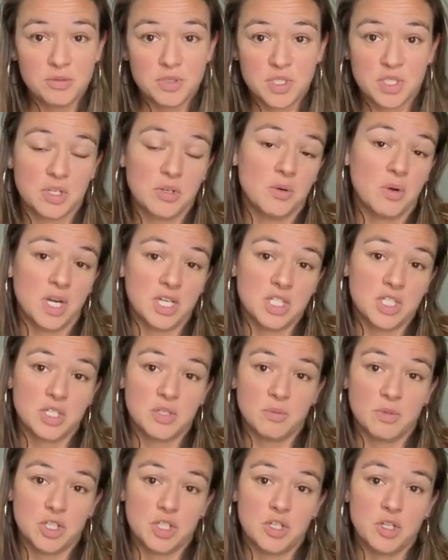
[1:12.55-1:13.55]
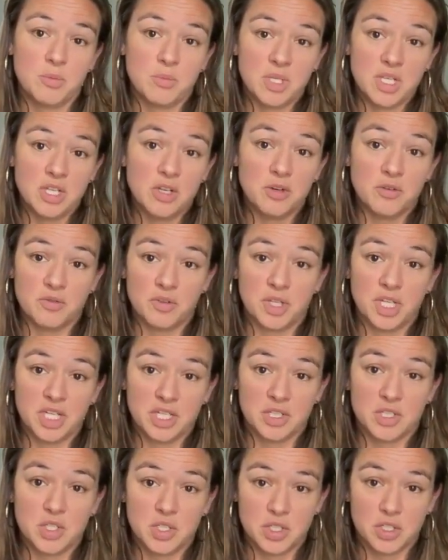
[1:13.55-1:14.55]
So I just don't want you to be overly
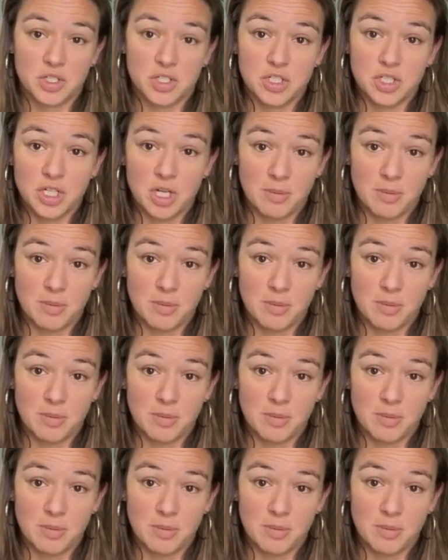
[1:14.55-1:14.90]
concerned